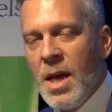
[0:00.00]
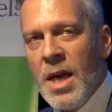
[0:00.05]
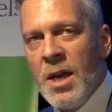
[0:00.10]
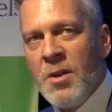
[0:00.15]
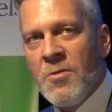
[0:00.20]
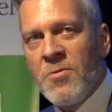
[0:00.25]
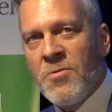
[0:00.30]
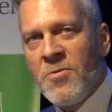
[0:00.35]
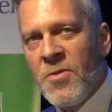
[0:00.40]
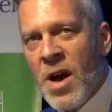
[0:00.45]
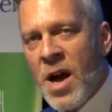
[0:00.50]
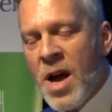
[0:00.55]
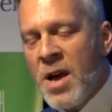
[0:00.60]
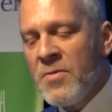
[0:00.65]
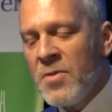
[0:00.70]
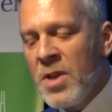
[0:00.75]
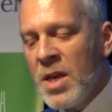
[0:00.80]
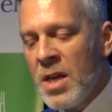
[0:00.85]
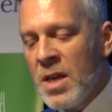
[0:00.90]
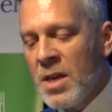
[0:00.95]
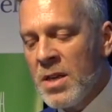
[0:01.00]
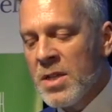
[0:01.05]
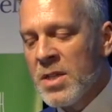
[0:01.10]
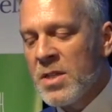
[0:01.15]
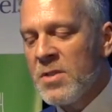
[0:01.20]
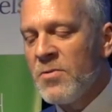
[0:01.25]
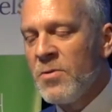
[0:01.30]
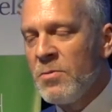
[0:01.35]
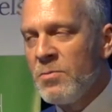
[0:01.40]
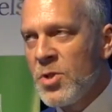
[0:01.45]
In five
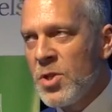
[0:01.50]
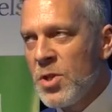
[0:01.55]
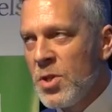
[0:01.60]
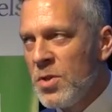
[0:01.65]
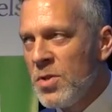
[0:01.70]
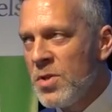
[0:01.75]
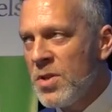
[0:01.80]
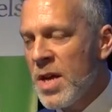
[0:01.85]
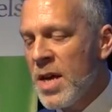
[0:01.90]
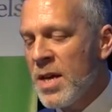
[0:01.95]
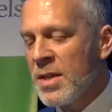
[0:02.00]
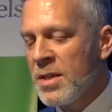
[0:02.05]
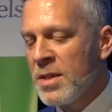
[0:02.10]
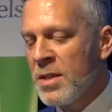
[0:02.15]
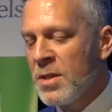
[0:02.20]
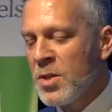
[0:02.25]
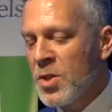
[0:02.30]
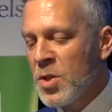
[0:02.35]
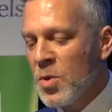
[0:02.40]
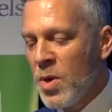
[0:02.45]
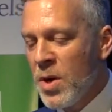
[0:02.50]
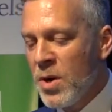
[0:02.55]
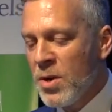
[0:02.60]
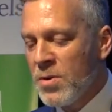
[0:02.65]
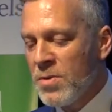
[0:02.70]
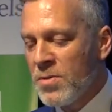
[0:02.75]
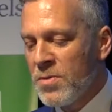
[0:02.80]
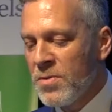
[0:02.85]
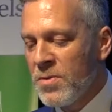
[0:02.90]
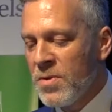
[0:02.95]
years, from
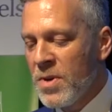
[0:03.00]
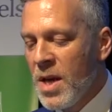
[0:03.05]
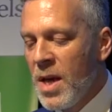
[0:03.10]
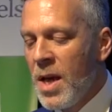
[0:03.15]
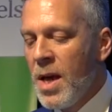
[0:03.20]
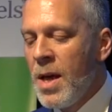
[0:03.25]
2012,